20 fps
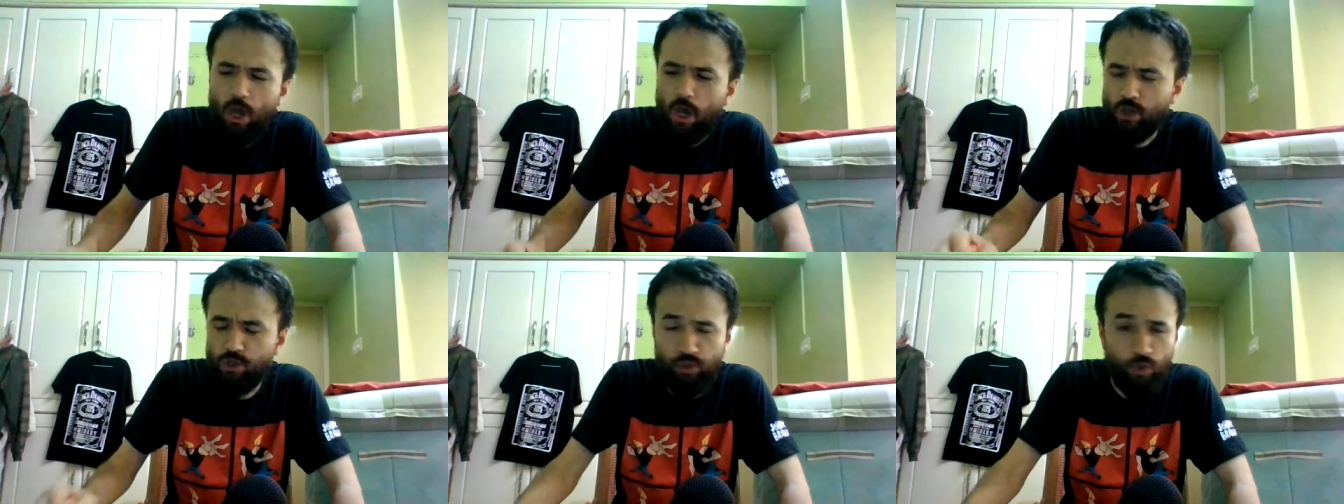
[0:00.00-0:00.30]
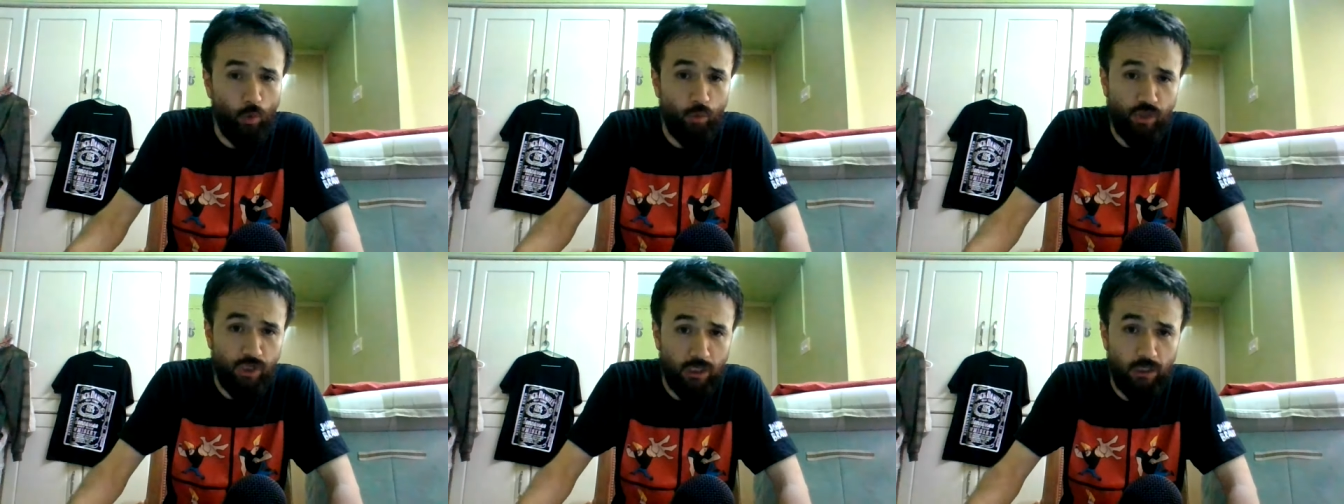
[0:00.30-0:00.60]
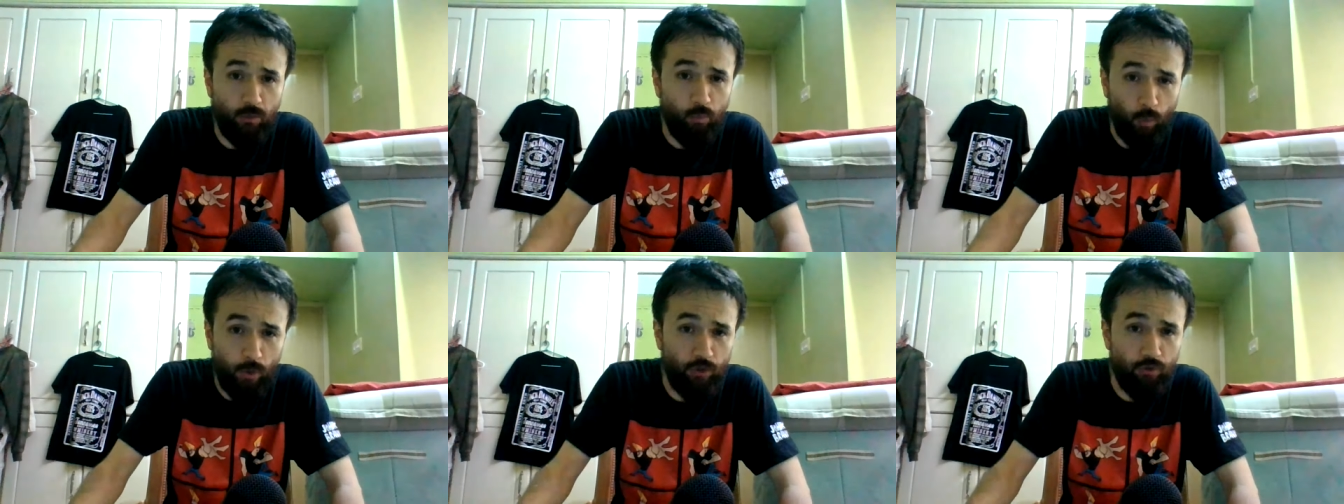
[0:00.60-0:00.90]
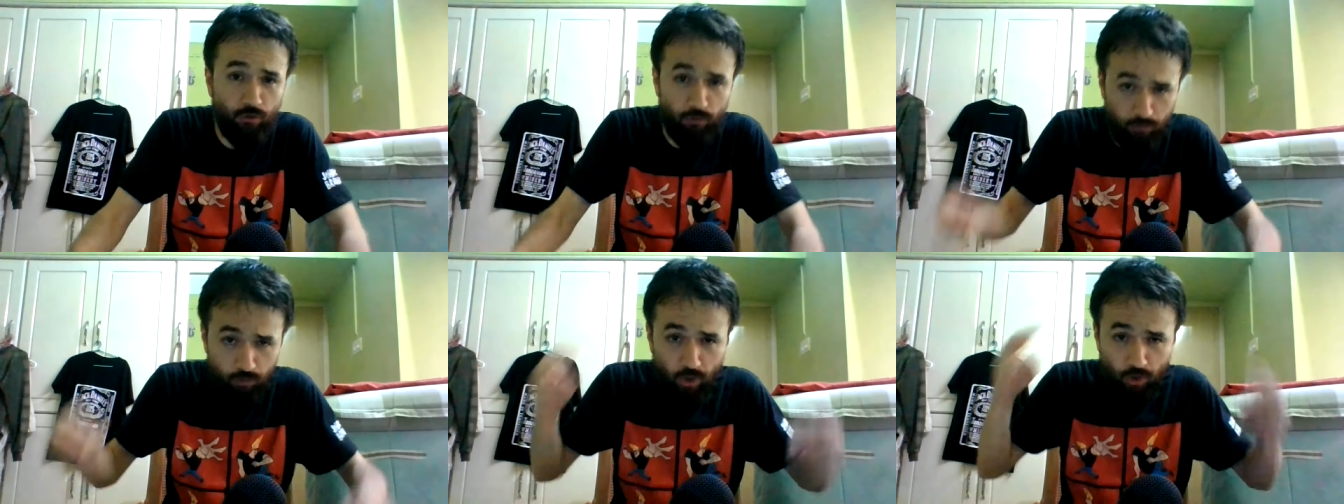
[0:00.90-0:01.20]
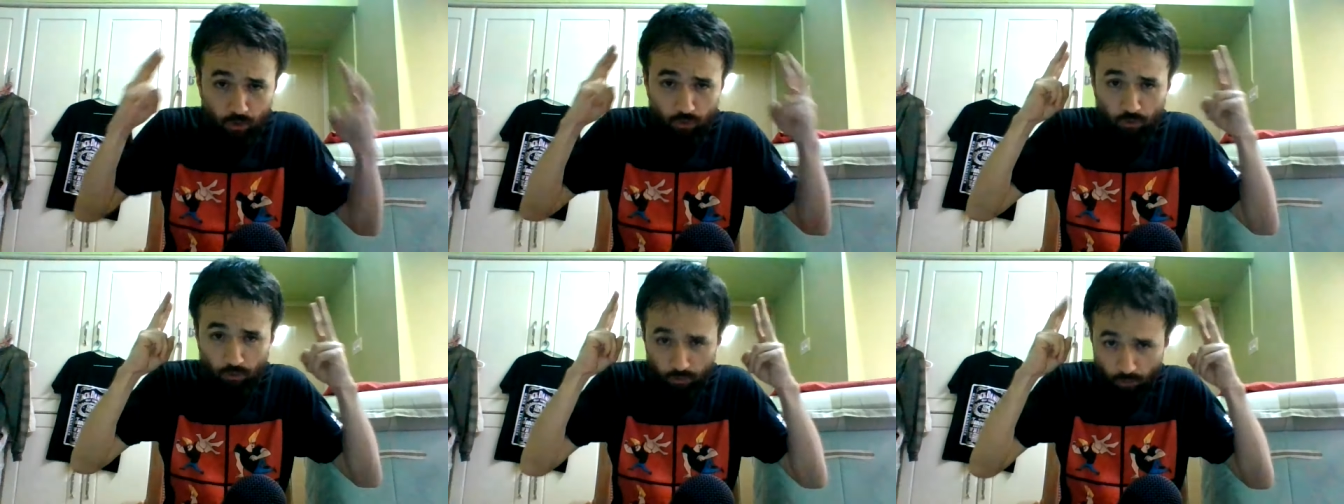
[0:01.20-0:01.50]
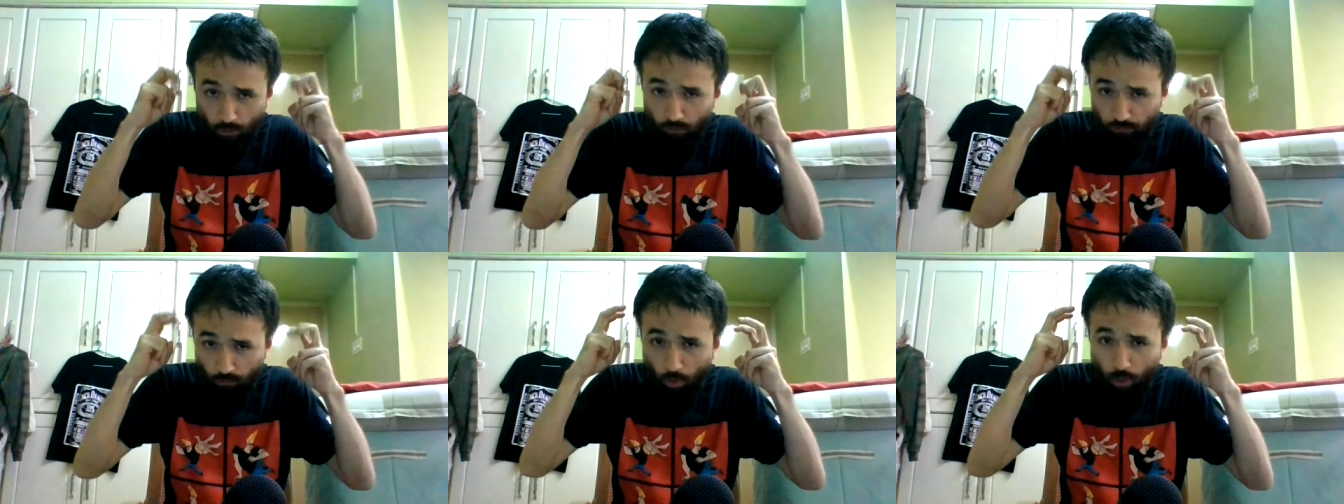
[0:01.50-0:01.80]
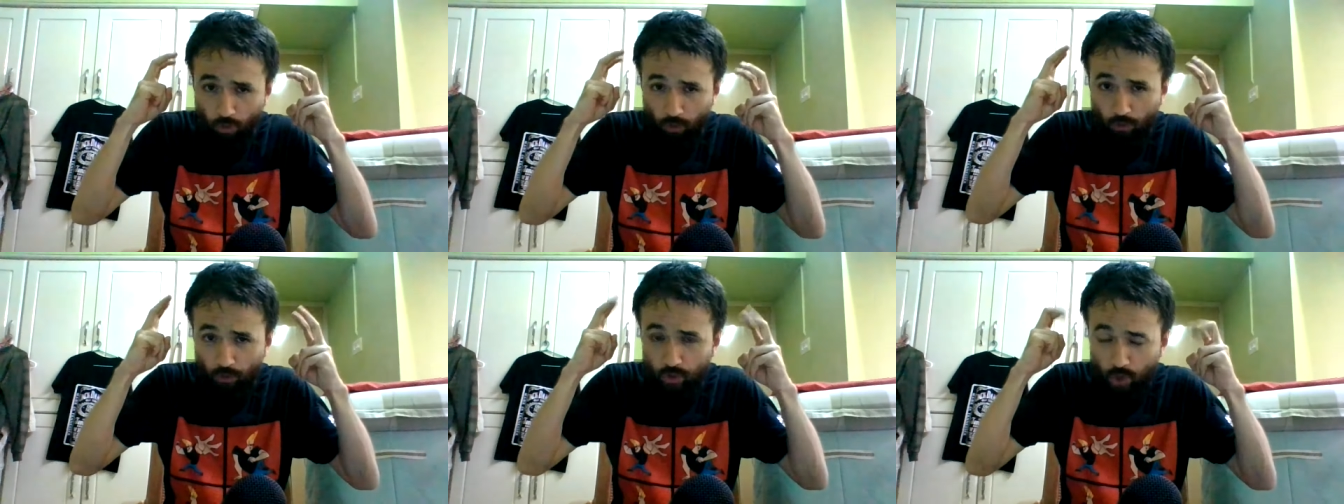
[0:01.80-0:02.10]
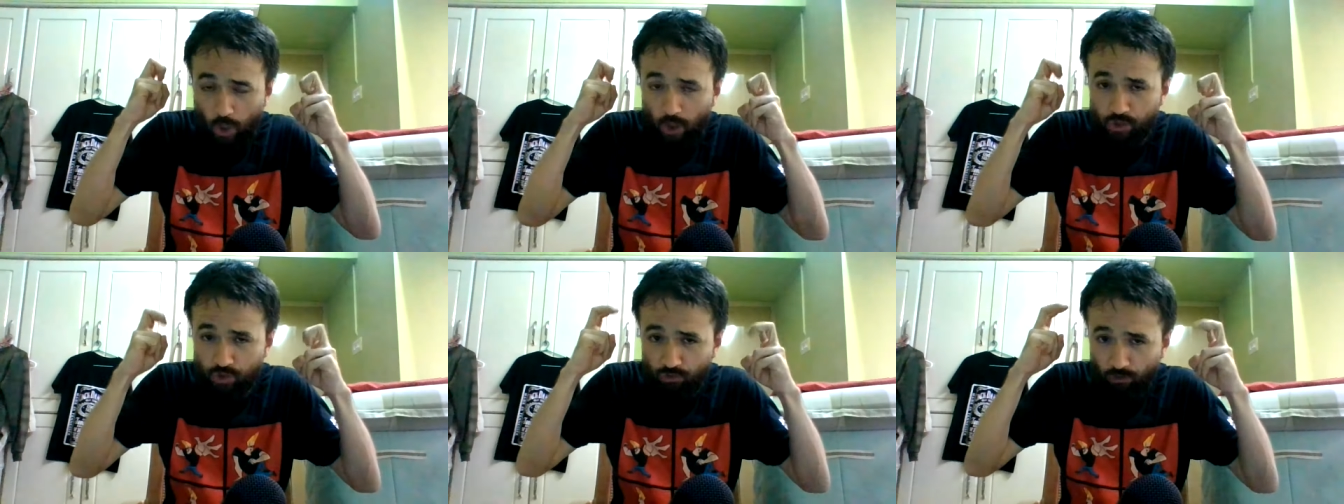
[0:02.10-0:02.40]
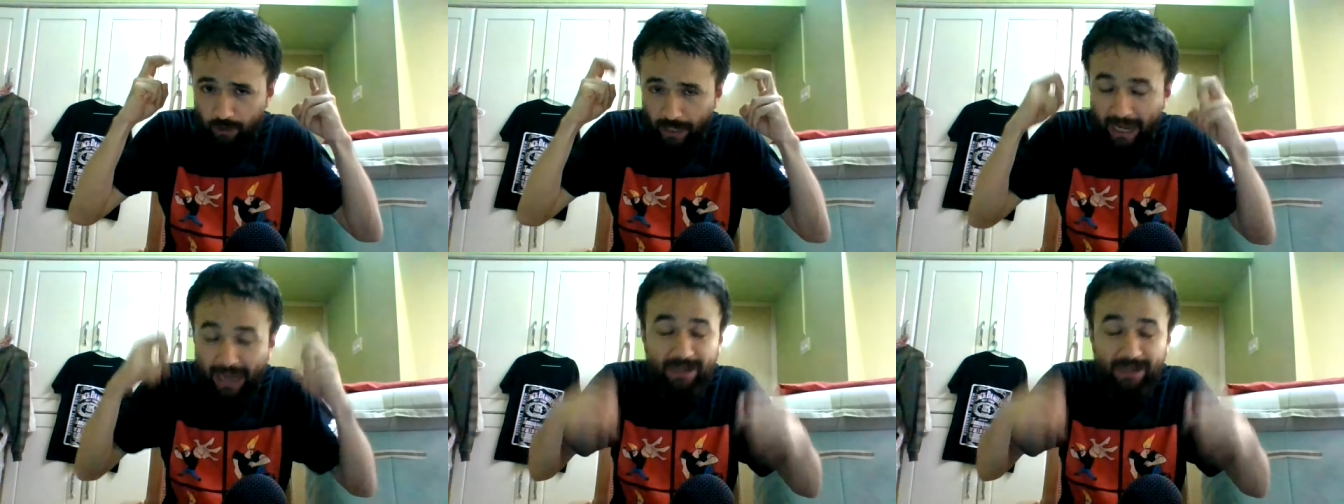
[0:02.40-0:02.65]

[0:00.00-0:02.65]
associated with the wrong country.